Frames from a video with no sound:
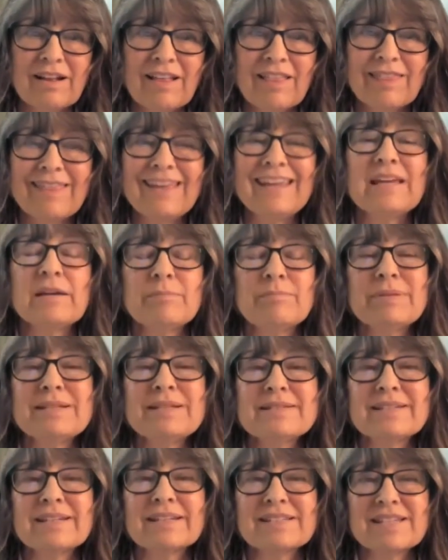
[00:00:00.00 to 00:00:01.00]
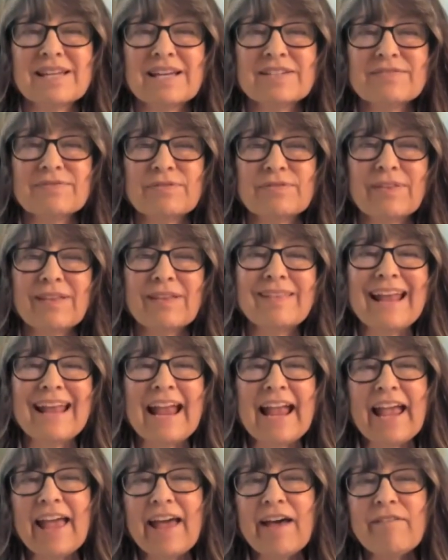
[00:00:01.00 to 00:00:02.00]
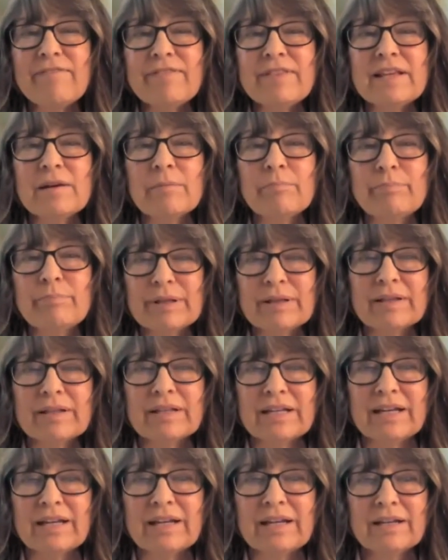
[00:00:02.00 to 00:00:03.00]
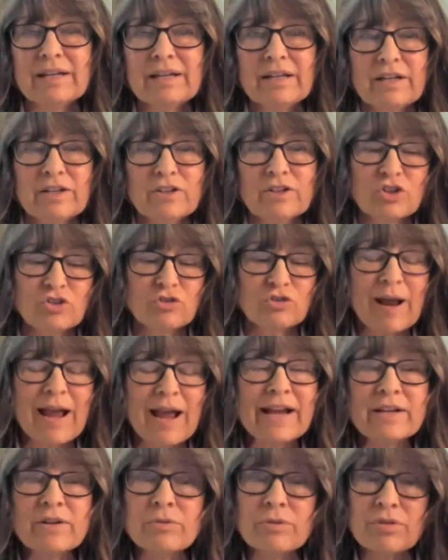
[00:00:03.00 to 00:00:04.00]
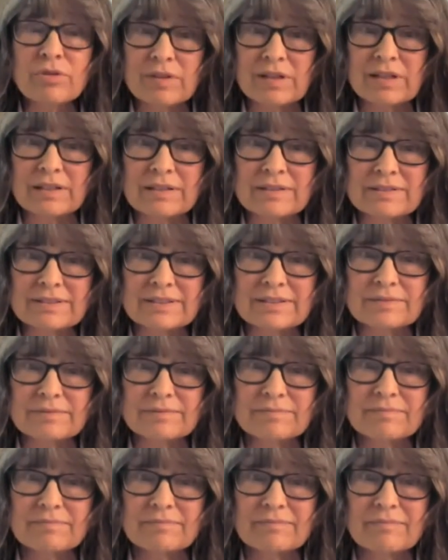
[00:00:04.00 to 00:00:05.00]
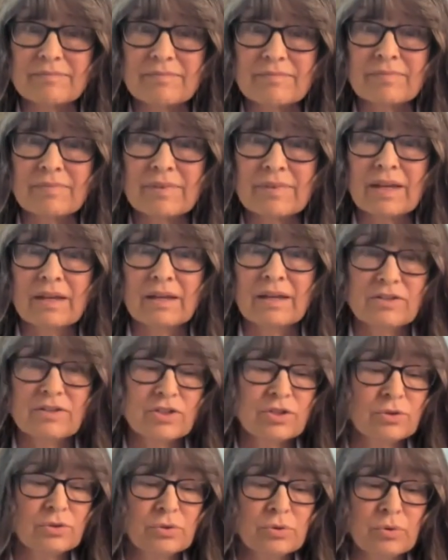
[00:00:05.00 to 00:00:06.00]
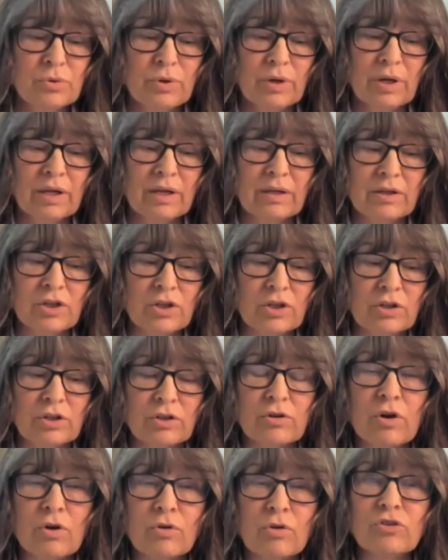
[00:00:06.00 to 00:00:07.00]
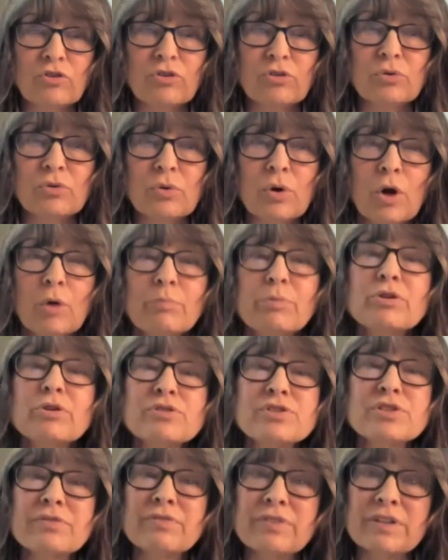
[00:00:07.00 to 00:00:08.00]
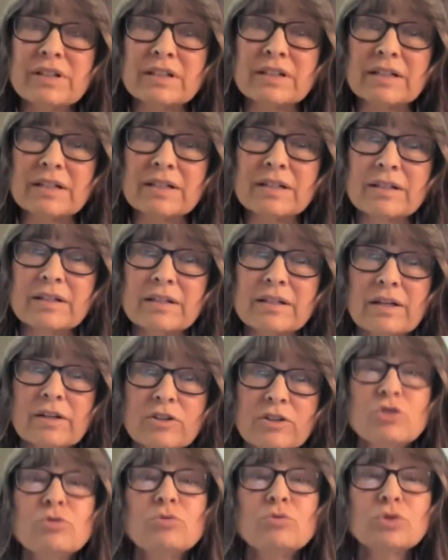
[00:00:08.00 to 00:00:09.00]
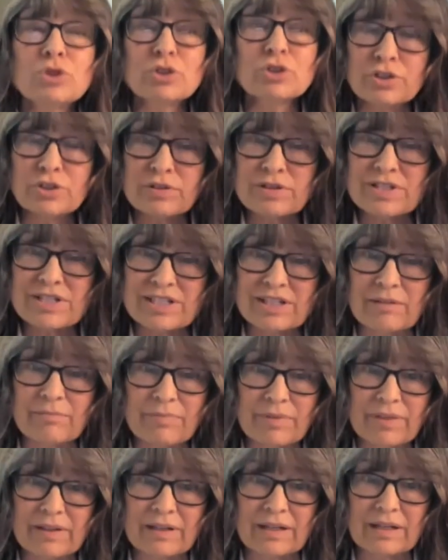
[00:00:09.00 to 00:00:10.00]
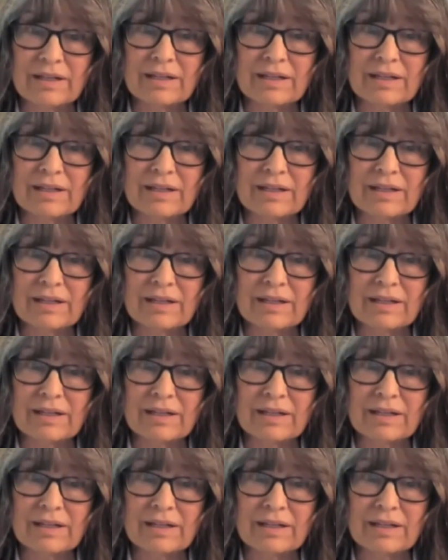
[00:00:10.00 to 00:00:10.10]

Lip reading: they can be successful, that they have the ability to try new things, to to persevere, to learn something.